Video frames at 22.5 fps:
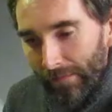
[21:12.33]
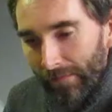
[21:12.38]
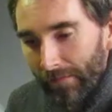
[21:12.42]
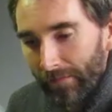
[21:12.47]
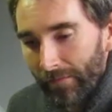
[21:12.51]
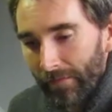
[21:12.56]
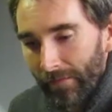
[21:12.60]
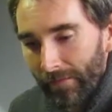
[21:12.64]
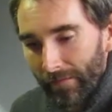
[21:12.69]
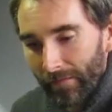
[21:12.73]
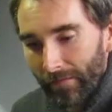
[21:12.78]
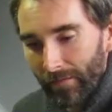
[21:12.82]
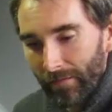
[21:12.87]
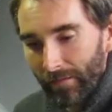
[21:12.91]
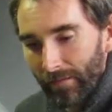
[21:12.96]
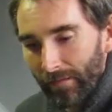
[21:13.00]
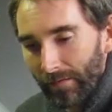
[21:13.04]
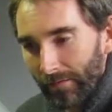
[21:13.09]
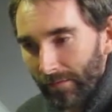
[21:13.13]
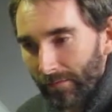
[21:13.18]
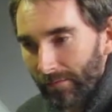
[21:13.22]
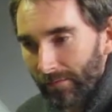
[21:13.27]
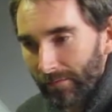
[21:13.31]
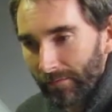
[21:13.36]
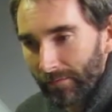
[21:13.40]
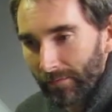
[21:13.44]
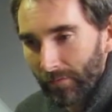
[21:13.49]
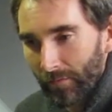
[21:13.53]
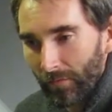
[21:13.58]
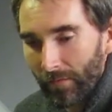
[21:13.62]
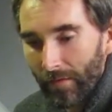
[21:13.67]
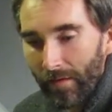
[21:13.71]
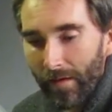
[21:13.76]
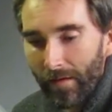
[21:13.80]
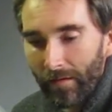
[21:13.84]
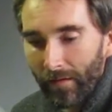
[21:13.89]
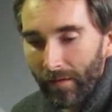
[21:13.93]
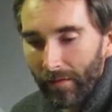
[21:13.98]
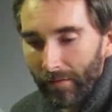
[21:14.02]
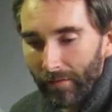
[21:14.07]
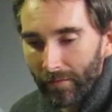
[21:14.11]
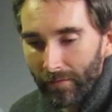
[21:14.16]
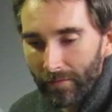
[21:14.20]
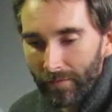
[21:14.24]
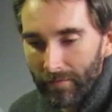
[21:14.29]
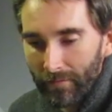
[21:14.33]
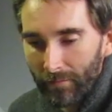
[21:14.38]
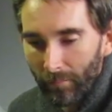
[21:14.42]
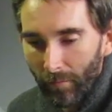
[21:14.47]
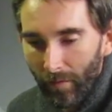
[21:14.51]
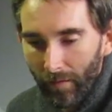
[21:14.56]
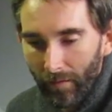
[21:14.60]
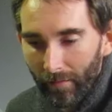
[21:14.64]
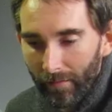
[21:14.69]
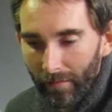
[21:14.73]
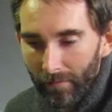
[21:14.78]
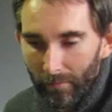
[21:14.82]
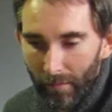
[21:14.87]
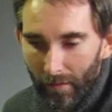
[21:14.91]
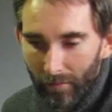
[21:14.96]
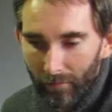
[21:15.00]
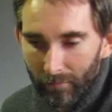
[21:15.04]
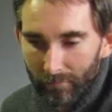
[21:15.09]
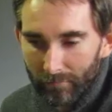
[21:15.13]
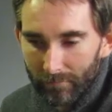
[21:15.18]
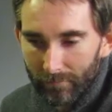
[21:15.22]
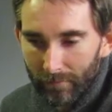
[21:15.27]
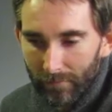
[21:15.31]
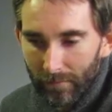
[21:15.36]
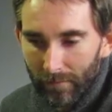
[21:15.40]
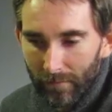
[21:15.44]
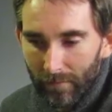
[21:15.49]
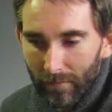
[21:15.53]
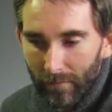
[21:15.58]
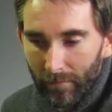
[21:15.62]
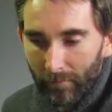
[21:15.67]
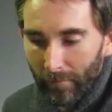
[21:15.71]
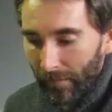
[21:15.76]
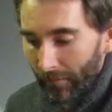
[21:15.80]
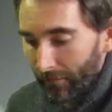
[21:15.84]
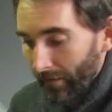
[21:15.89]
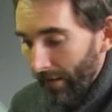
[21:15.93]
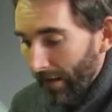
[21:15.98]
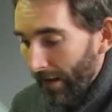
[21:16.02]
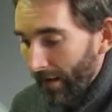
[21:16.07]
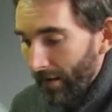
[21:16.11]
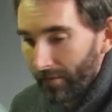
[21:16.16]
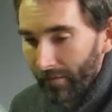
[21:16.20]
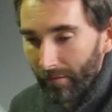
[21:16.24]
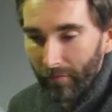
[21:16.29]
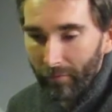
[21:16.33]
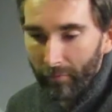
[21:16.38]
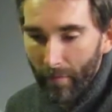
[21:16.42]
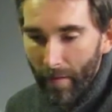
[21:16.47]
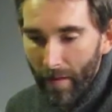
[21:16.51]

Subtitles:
And then I could have, so yeah, I could have just brought him out. Because I had enough